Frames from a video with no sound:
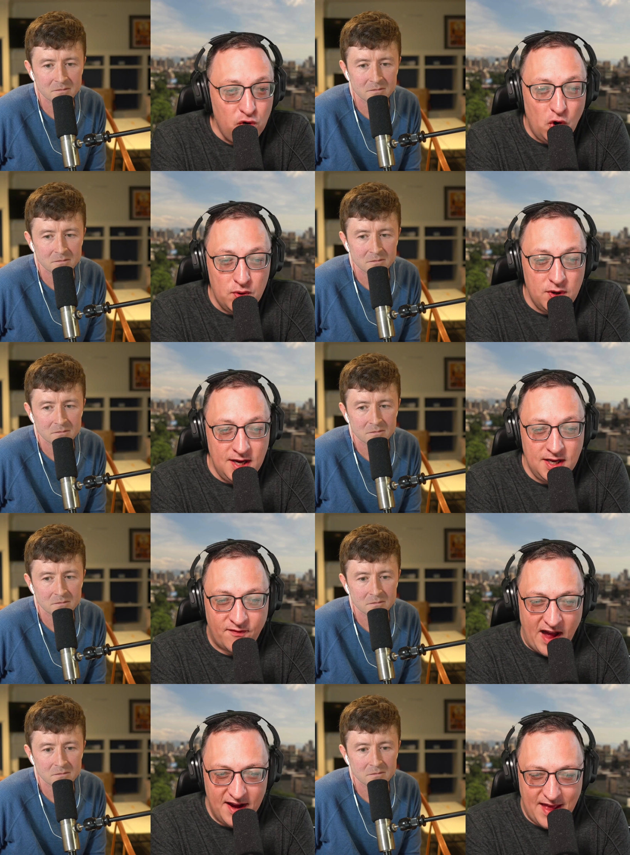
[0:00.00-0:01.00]
Speaker 1: need to find that
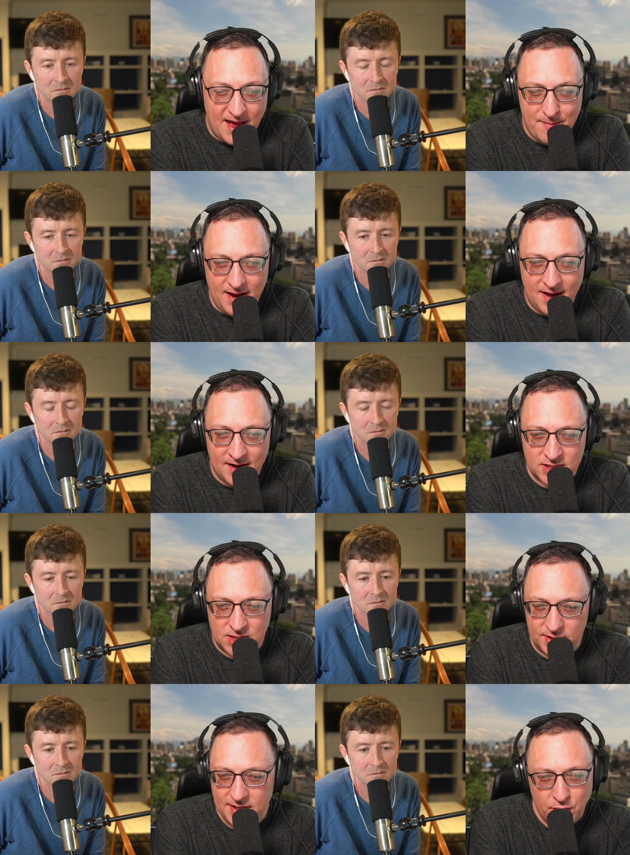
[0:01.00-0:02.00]
many customers
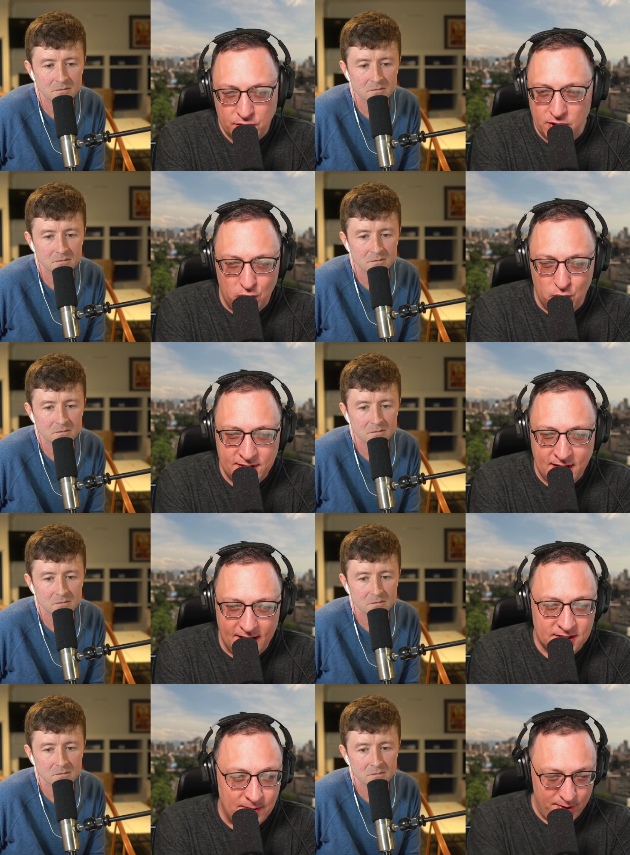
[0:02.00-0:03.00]
interested in a use case to
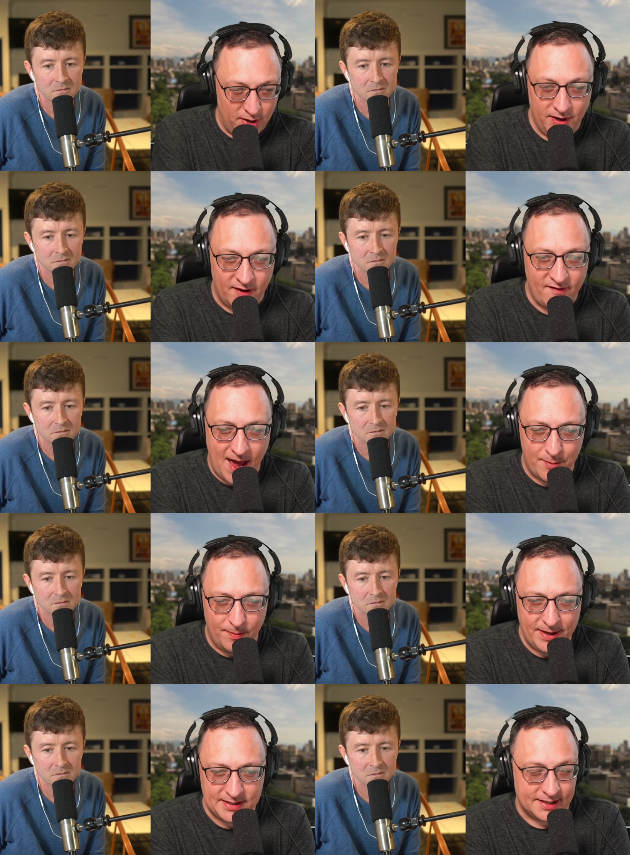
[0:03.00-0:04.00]
build a viable business.
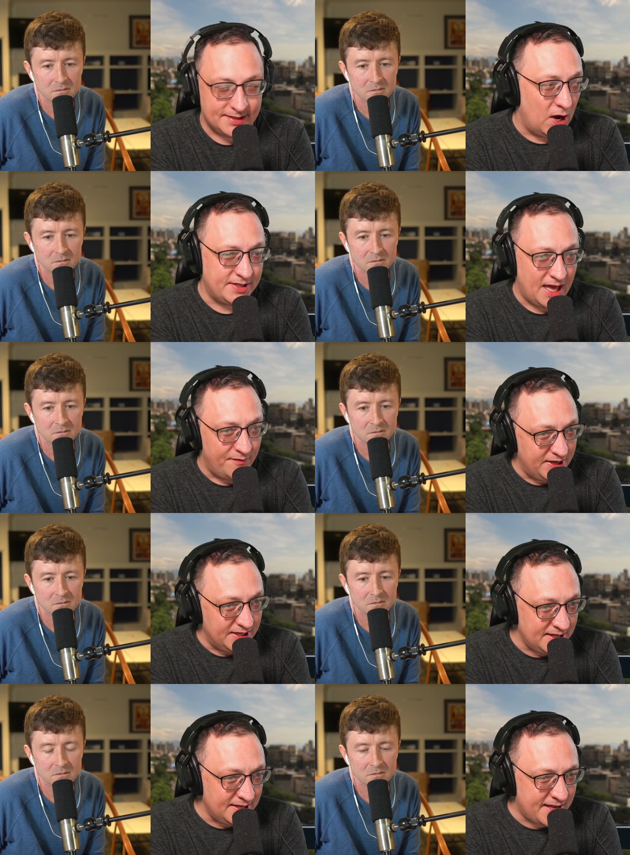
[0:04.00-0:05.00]
Now, is that a VC
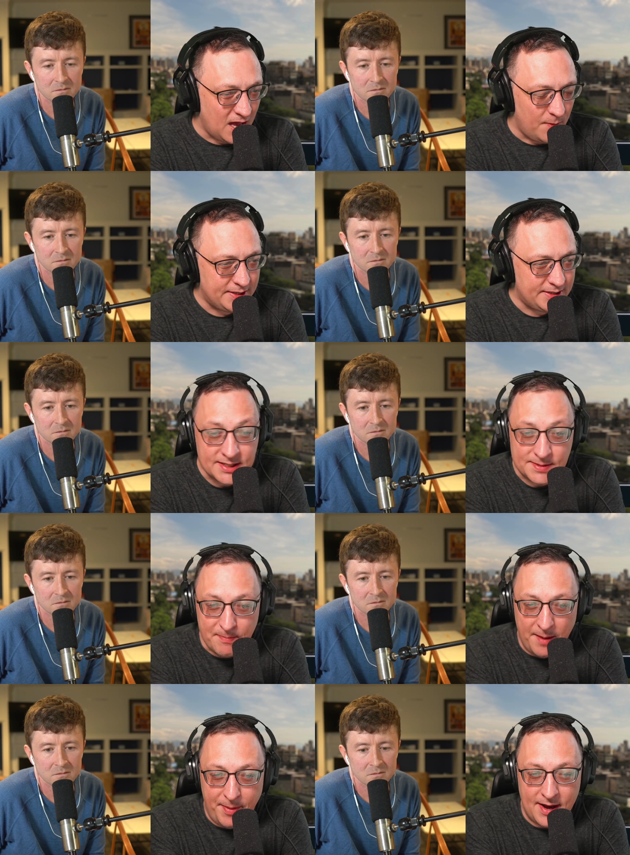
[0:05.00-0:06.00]
scale business? Maybe
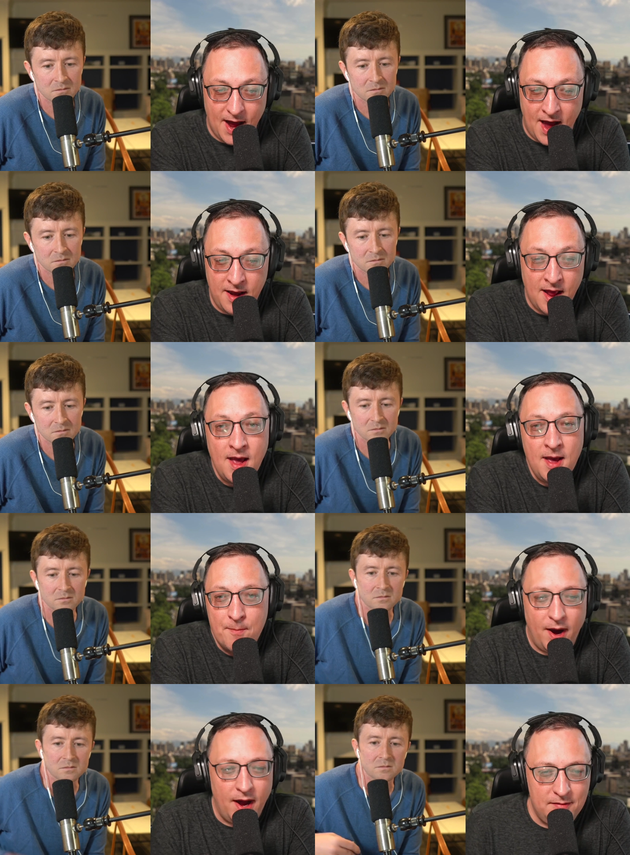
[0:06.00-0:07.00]
not, but
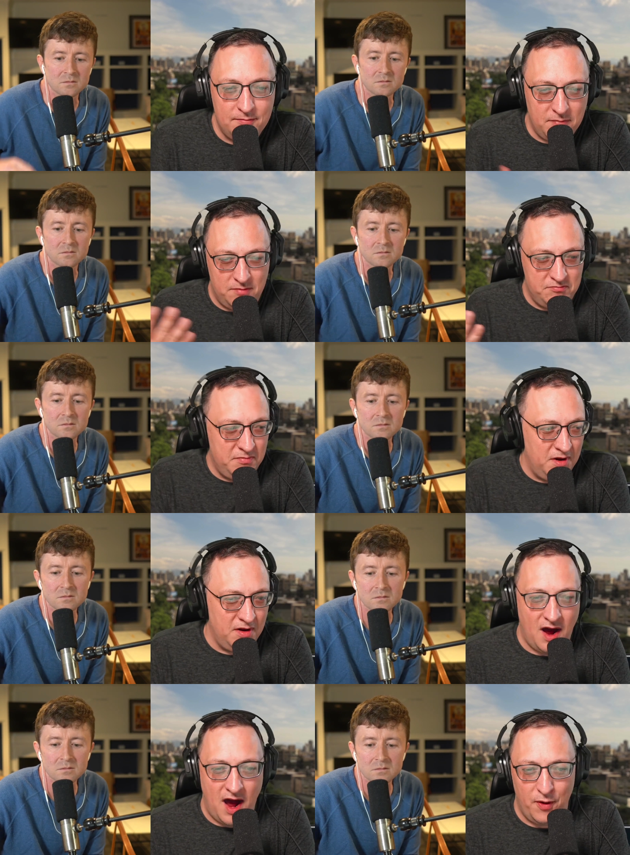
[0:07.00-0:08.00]
I don't
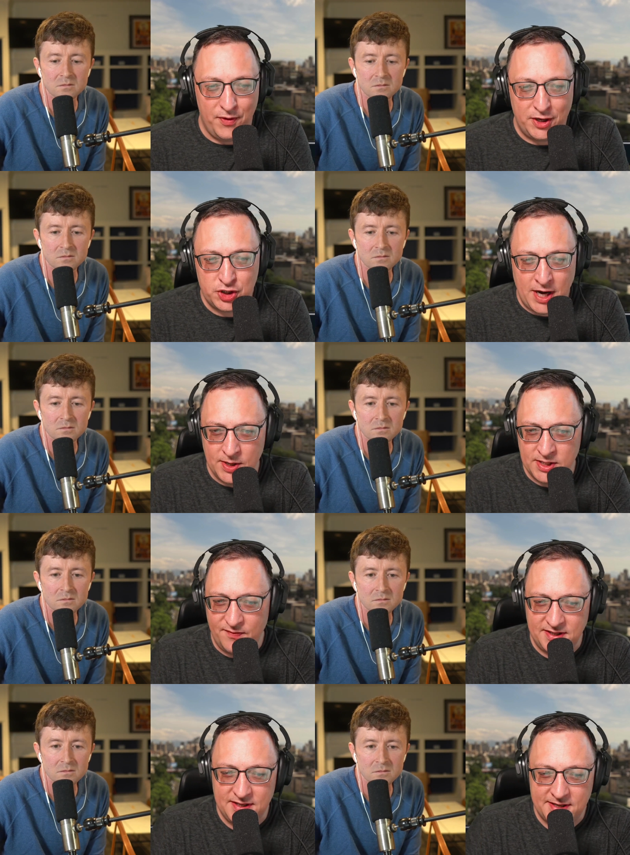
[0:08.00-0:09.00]
think Stratechery is a VC scale
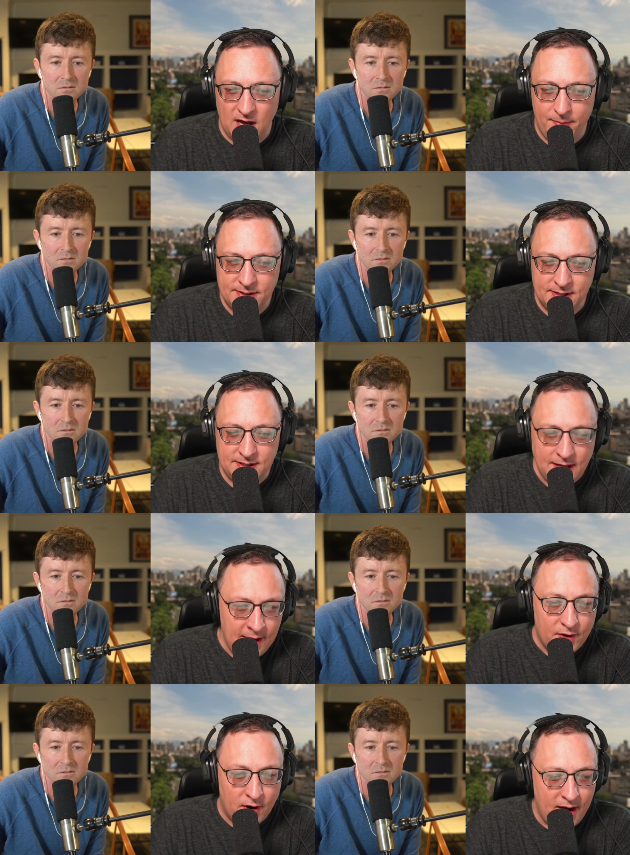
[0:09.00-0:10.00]
business either. And
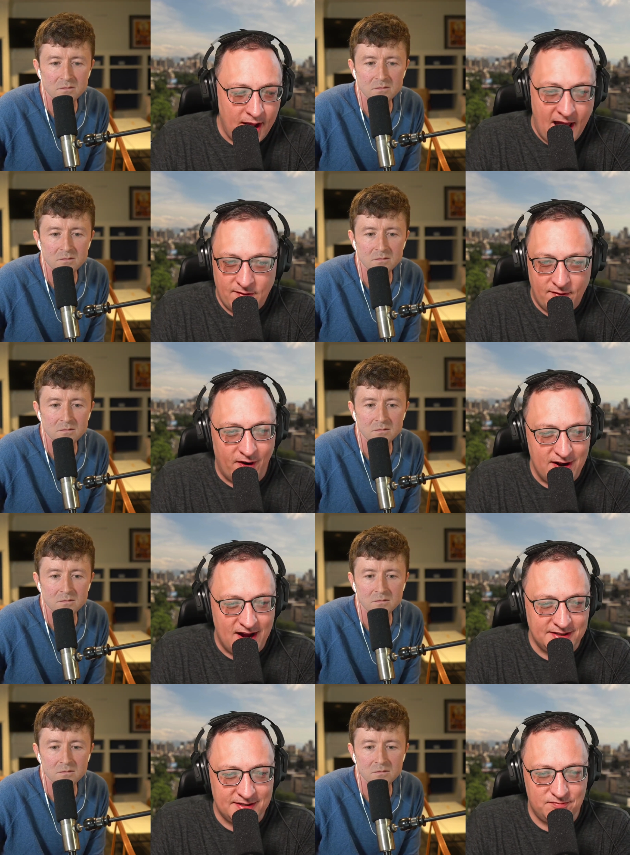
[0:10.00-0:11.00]
I have a very nice
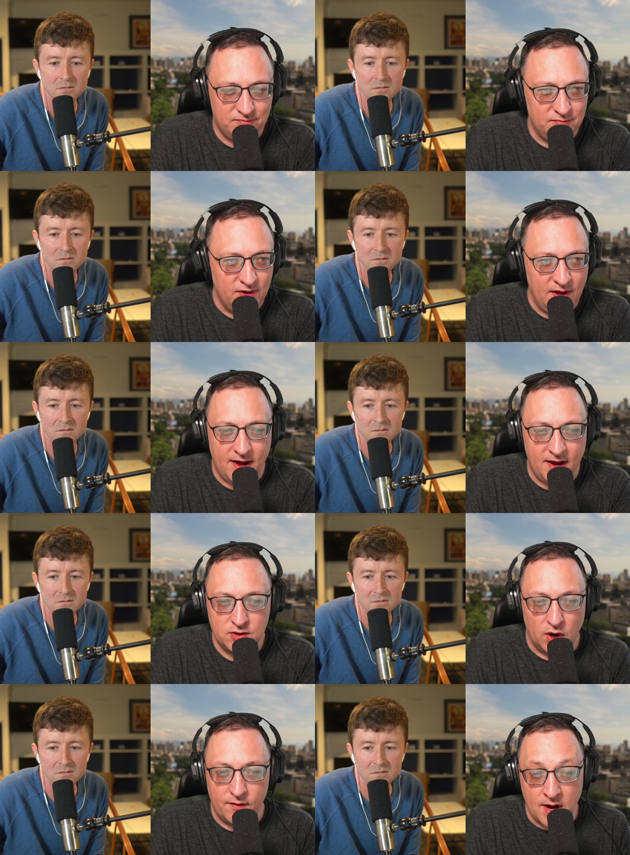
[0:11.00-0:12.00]
living sort of
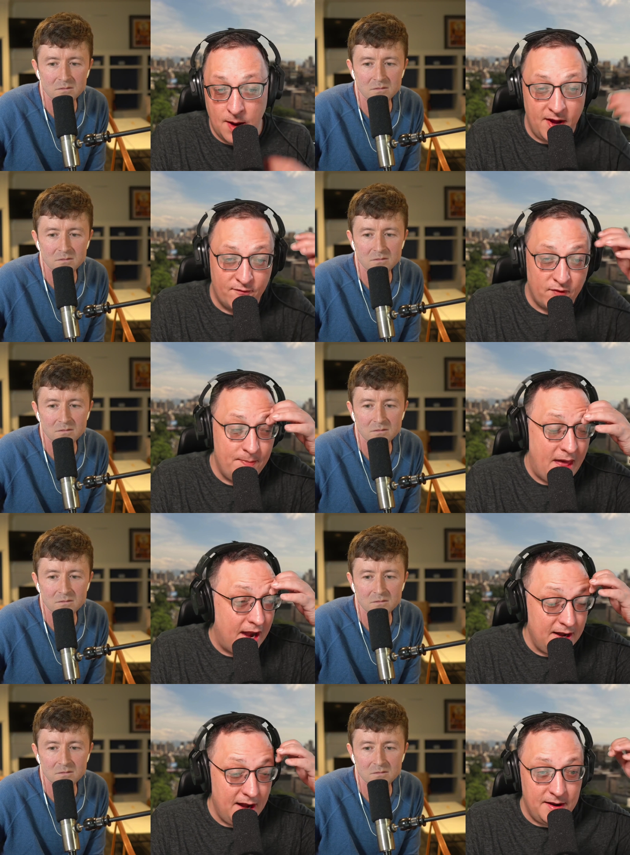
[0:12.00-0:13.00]
coming from that. And, and,
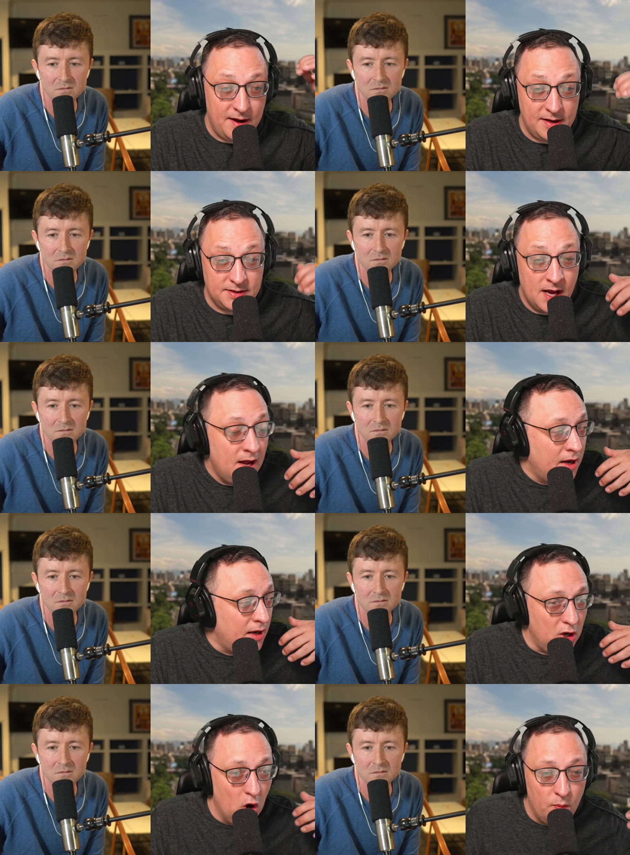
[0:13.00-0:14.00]
and you know,